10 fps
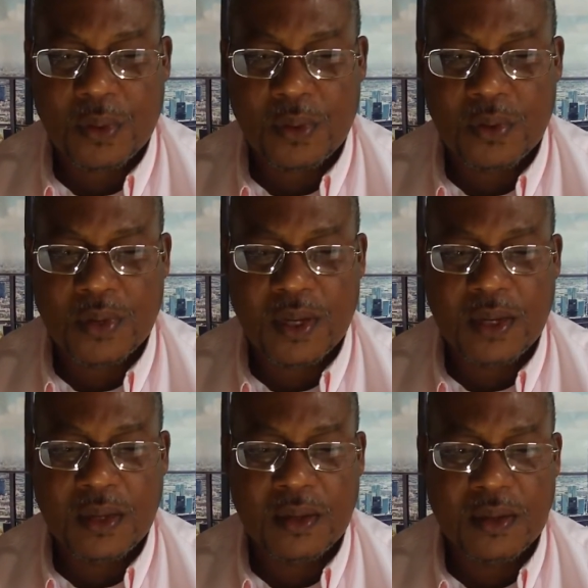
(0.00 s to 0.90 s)
Okay?
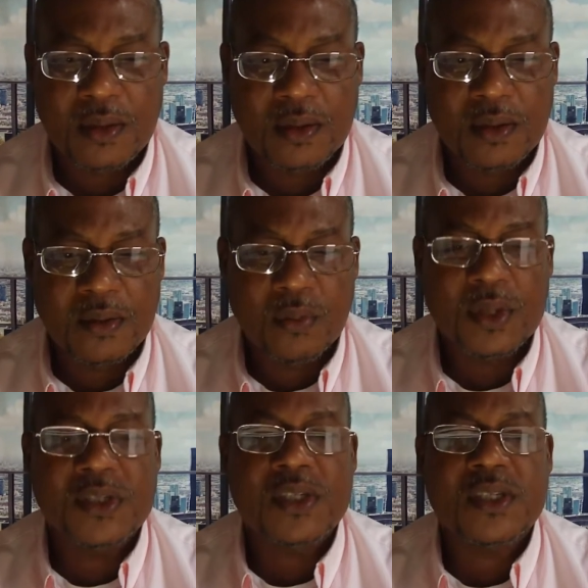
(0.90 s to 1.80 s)
What
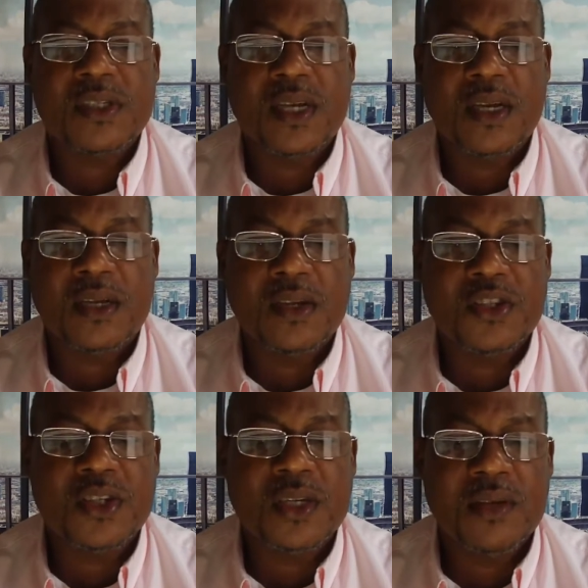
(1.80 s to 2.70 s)
did Jesus say? You
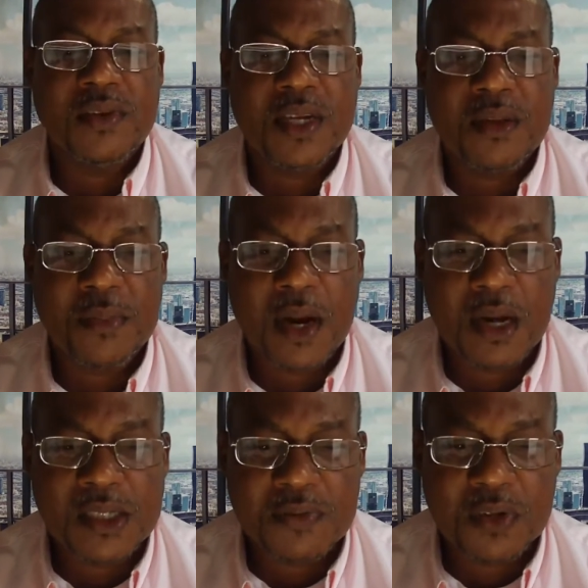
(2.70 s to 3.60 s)
shouldn't even get
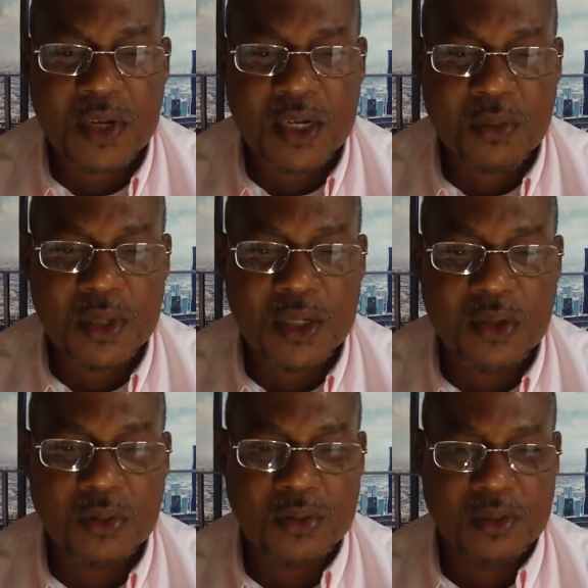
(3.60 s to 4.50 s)
married if you're not equally
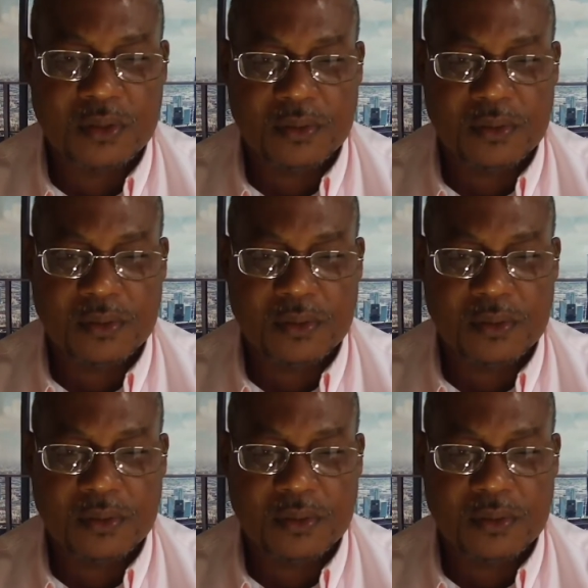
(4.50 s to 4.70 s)
yoked.